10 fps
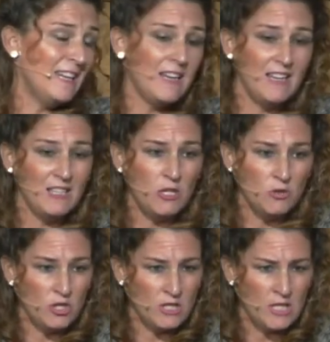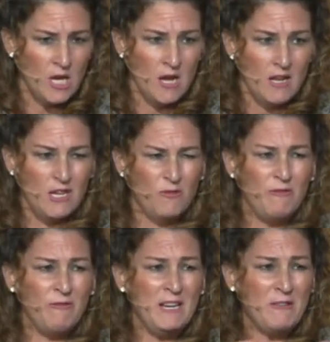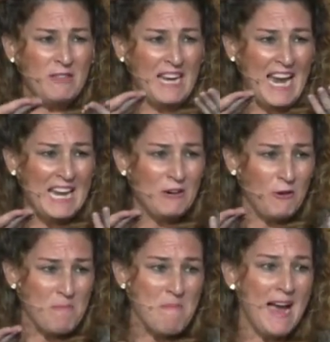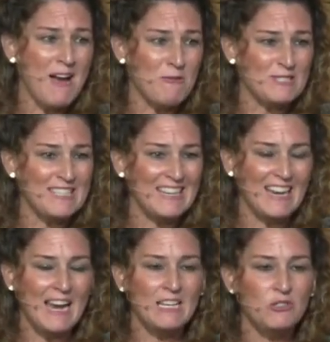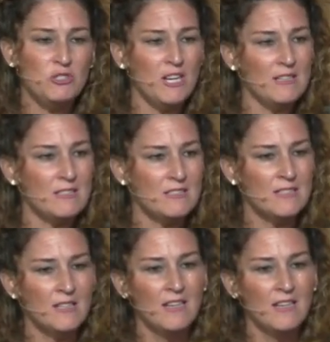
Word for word: It yes. you just you feel the anger oh, mount yes. and I just